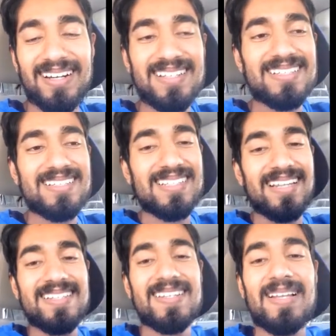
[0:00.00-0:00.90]
I guess that's the
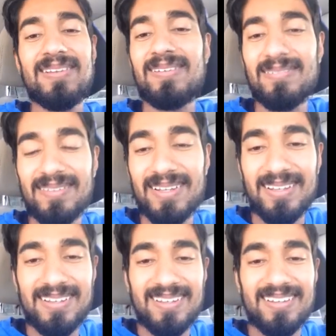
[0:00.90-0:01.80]
lesson I
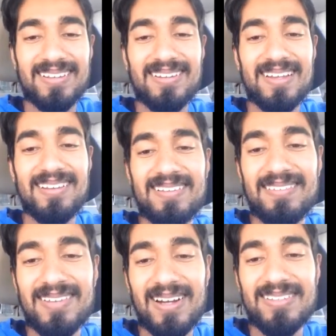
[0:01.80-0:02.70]
learned,
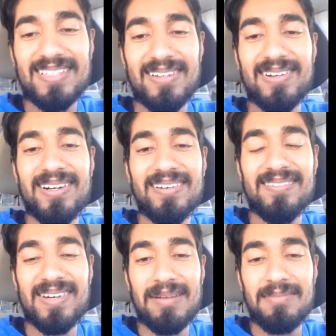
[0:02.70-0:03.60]
and constantly
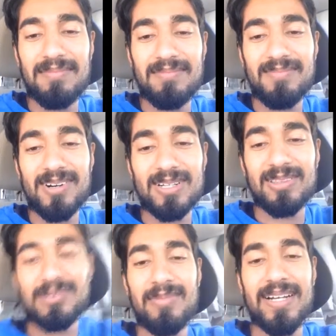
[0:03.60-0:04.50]
learning when I'm
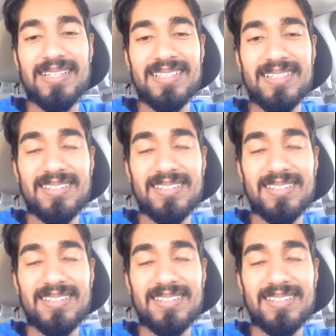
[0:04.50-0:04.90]
working through my